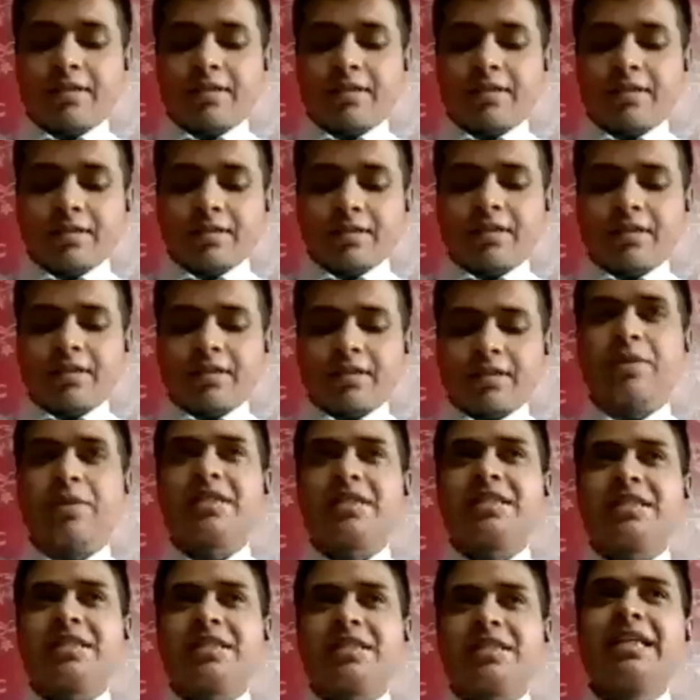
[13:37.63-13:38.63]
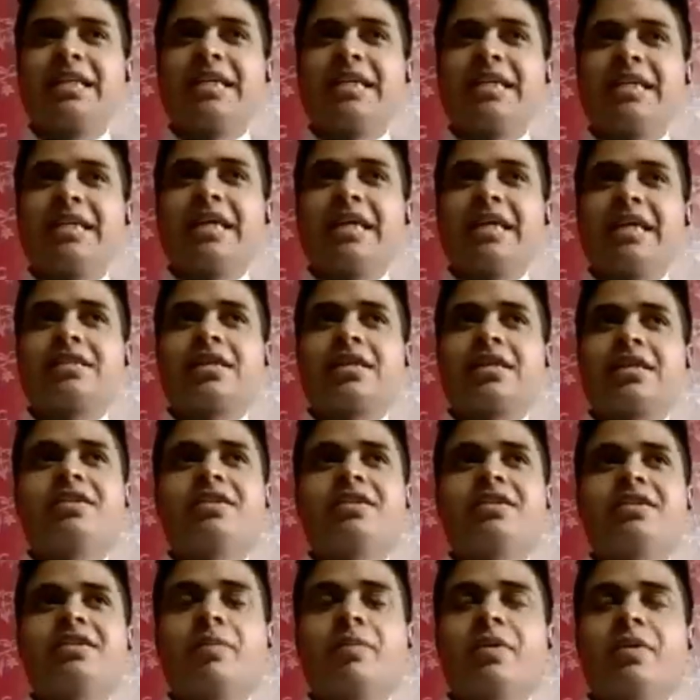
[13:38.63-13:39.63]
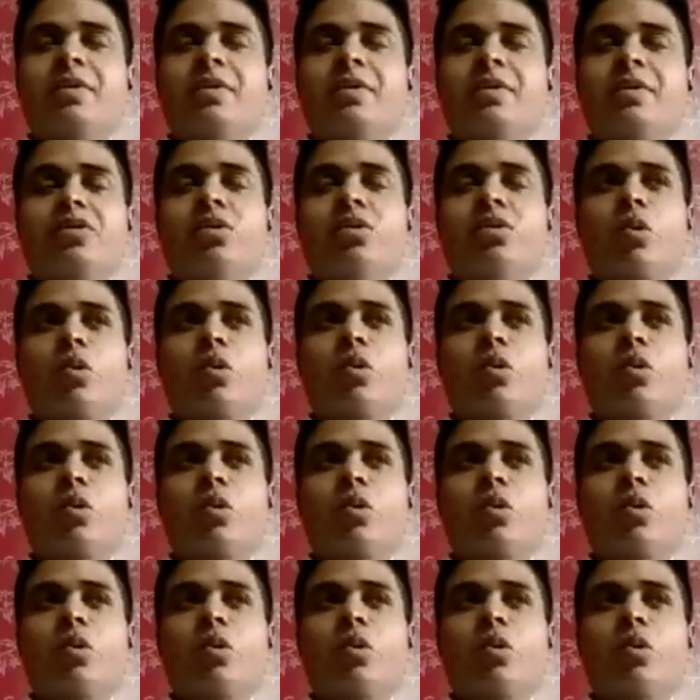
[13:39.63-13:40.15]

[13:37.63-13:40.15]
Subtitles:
So basically, HR is a person